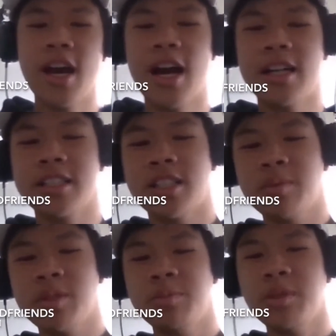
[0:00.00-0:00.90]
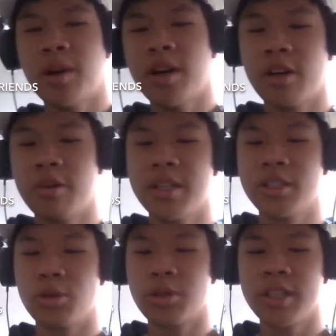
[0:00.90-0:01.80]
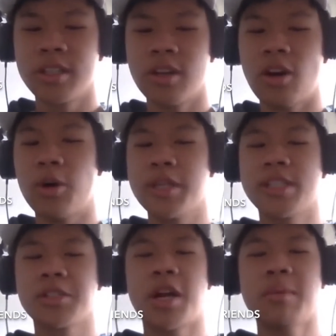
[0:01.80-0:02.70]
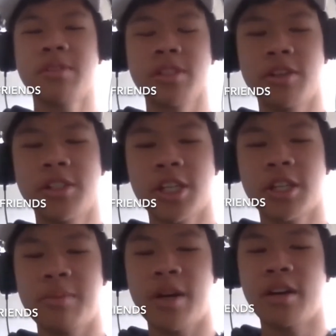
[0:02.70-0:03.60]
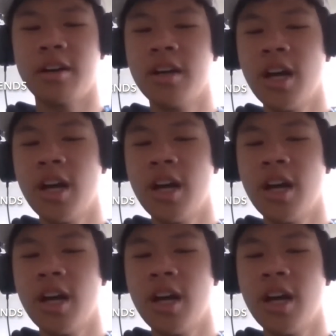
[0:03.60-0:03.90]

at WBYR Men Talking on Instagram. So go check them out.